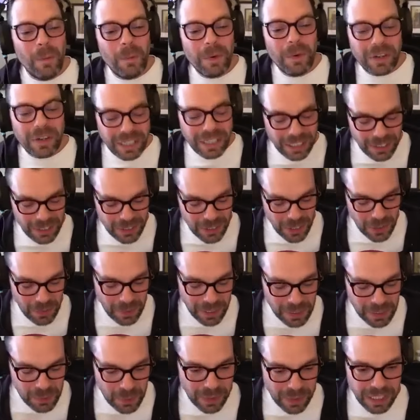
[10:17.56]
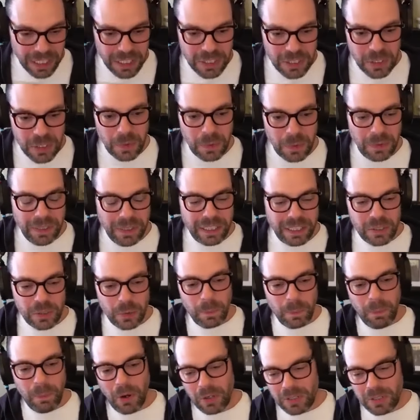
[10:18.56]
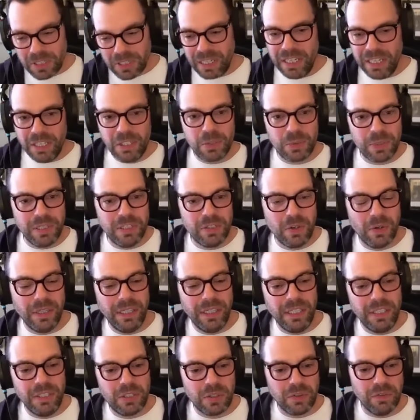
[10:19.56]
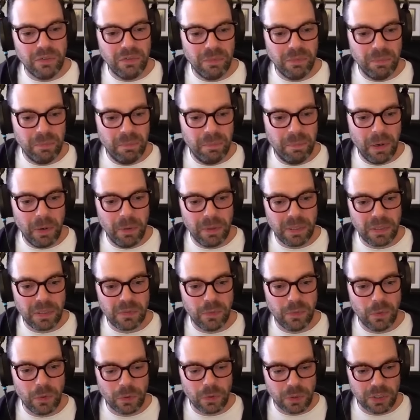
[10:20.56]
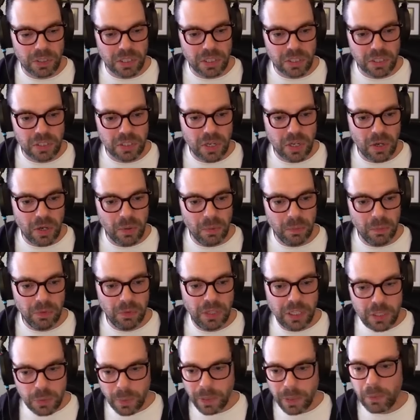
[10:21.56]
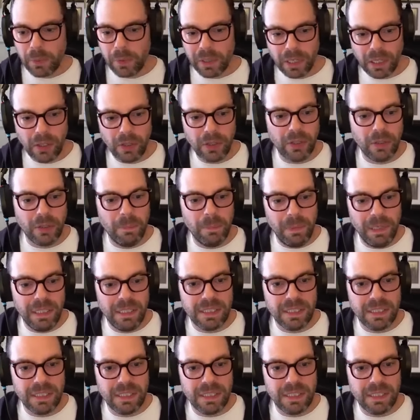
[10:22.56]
we're going to do is we're going to do little potted histories on each of Boeing's fortresses. So this week we're going to look at the B